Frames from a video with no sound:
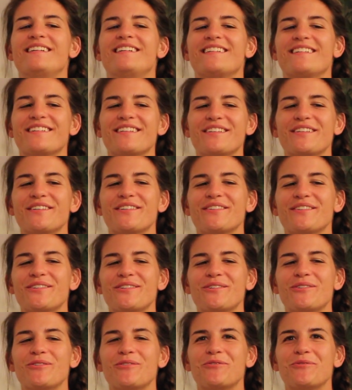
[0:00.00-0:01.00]

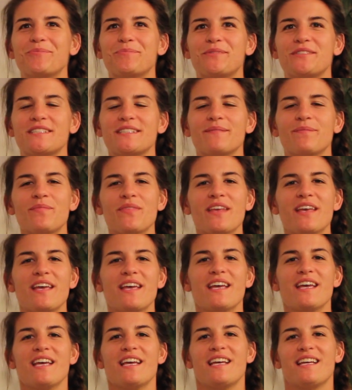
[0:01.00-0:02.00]
Oops.
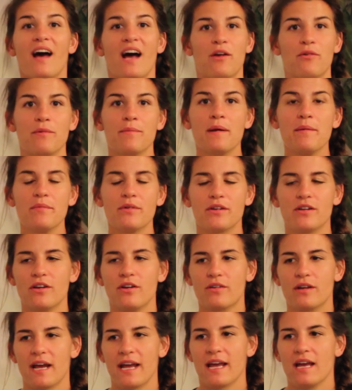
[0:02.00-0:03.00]
I remembered.
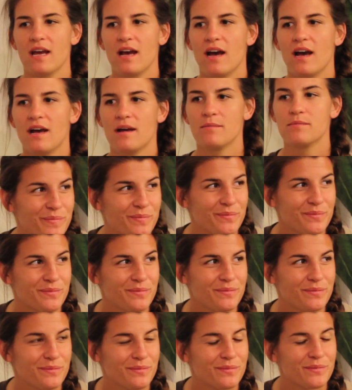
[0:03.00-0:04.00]
Okay, um,
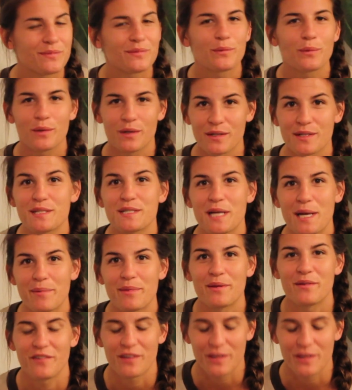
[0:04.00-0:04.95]
we're gonna stop the